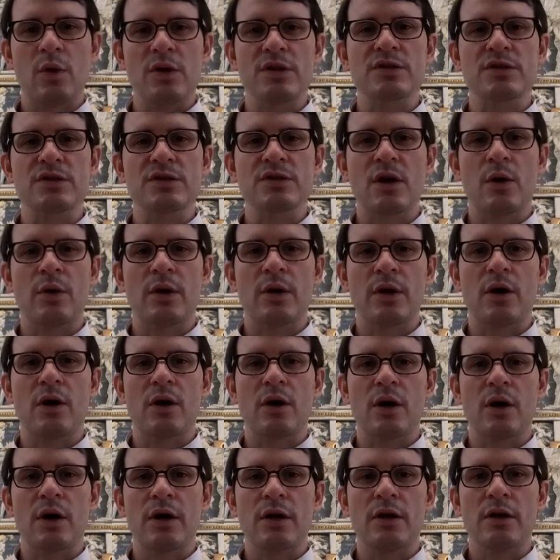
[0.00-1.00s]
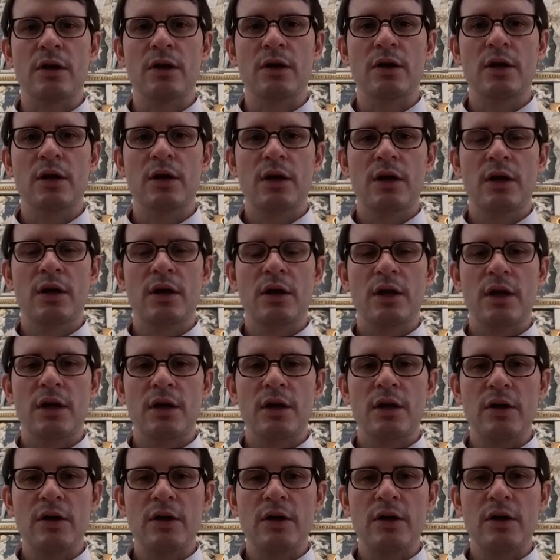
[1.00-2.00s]
what's going on
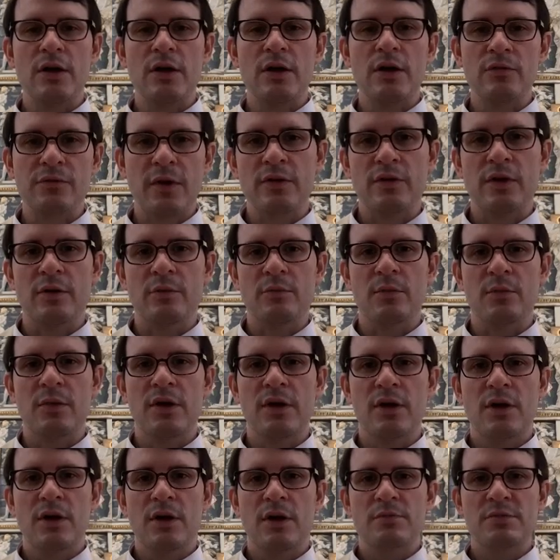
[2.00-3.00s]
in front of him,